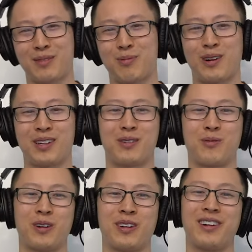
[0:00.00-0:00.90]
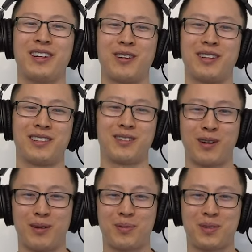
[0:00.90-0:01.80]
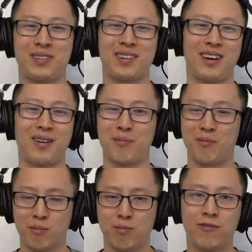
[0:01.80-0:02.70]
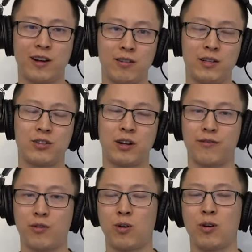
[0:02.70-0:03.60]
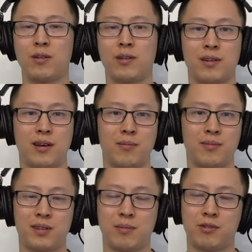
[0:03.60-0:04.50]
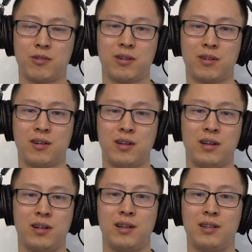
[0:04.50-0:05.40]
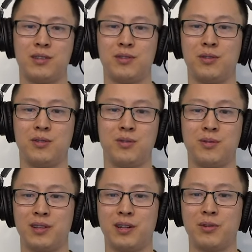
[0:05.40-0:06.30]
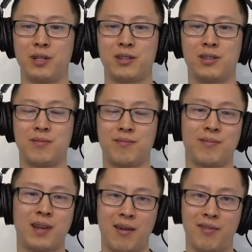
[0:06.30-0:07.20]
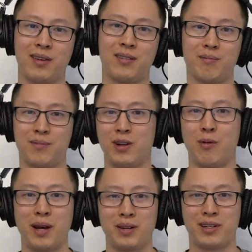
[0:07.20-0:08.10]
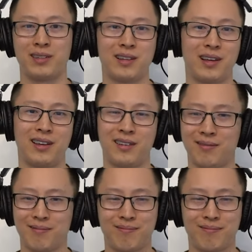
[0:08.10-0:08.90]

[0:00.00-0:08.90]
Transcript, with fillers: progression where you're increasing the reps, um, fairly straightforward, um, similar to, you know, just having, you know, benching, say,